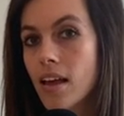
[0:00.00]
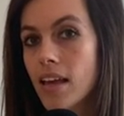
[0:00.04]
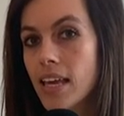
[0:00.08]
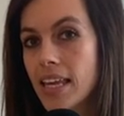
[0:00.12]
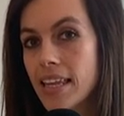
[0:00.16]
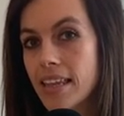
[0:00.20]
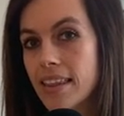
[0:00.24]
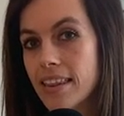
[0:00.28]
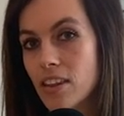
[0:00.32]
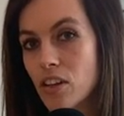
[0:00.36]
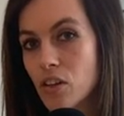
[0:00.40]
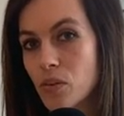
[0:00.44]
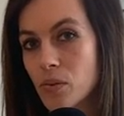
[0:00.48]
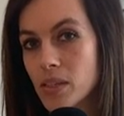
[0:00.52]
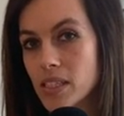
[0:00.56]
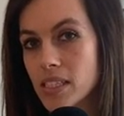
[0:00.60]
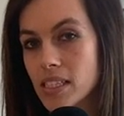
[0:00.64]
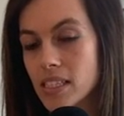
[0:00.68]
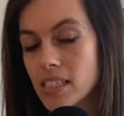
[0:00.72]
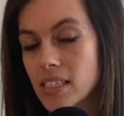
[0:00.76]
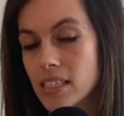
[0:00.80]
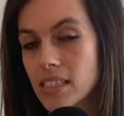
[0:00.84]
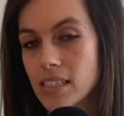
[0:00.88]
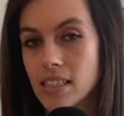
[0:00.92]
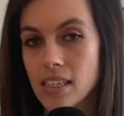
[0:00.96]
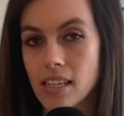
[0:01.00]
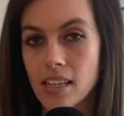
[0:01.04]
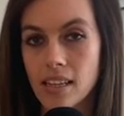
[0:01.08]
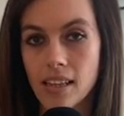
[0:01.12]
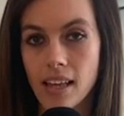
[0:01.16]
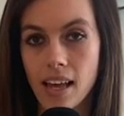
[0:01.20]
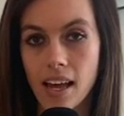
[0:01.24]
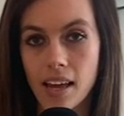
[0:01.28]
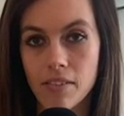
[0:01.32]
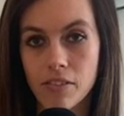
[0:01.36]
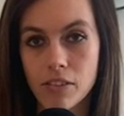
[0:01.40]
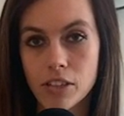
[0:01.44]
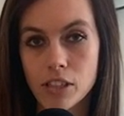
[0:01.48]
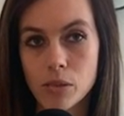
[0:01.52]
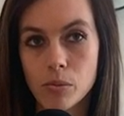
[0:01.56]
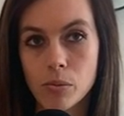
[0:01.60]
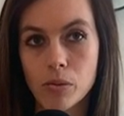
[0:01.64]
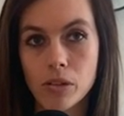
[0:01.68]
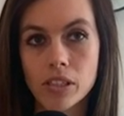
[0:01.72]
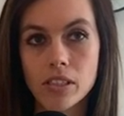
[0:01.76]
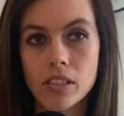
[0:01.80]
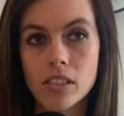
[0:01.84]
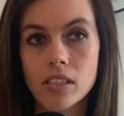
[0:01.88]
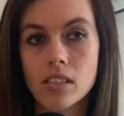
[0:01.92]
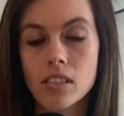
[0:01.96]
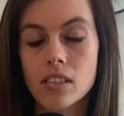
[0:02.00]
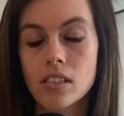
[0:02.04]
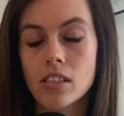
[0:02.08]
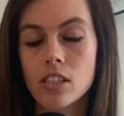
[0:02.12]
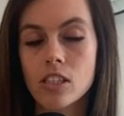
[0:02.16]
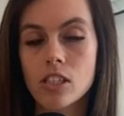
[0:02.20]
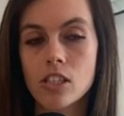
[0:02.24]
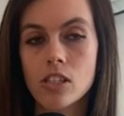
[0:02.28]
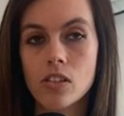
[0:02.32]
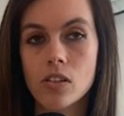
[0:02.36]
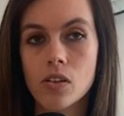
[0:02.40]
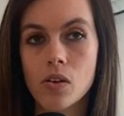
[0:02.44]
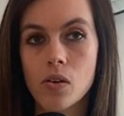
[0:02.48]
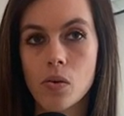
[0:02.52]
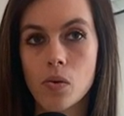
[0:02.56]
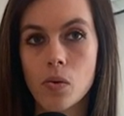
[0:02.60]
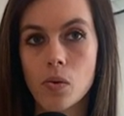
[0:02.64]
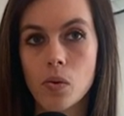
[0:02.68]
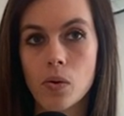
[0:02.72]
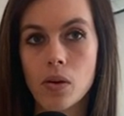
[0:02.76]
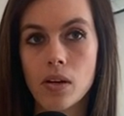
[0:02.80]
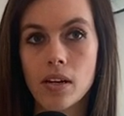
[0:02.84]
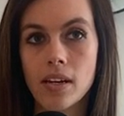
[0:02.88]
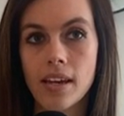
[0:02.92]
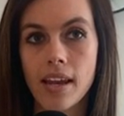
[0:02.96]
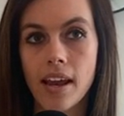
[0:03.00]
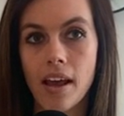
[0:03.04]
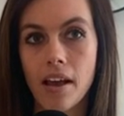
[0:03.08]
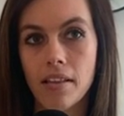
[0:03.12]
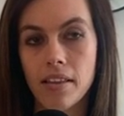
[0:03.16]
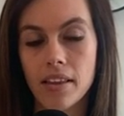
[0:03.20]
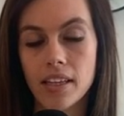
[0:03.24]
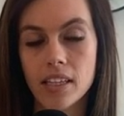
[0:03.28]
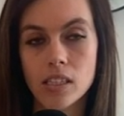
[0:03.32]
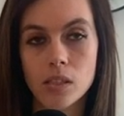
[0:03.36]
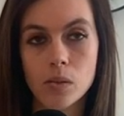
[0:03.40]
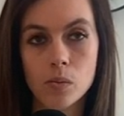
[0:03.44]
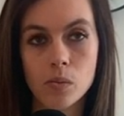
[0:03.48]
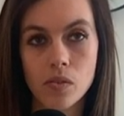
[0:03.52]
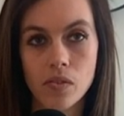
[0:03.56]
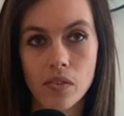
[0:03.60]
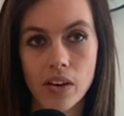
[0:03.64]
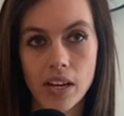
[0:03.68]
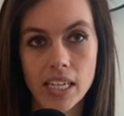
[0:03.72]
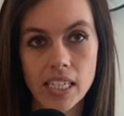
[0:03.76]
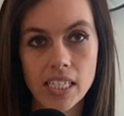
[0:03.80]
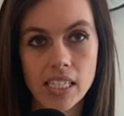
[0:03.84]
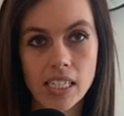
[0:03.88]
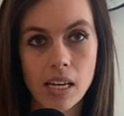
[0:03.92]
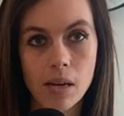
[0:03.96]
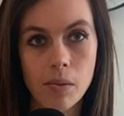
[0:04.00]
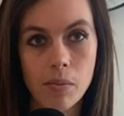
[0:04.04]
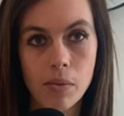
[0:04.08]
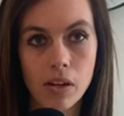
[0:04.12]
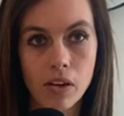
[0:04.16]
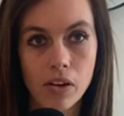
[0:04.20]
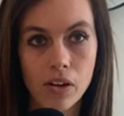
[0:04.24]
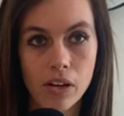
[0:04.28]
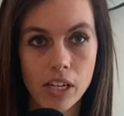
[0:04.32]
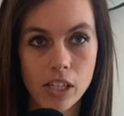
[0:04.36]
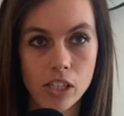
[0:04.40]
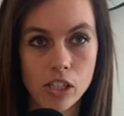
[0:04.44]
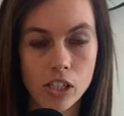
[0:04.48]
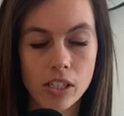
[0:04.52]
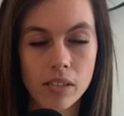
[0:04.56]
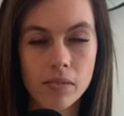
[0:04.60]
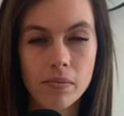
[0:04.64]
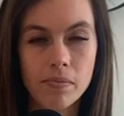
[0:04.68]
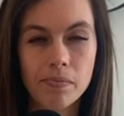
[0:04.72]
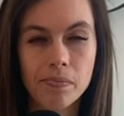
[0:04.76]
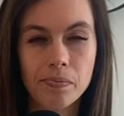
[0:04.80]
And there was a lot for sports. So now let's move on to immigration.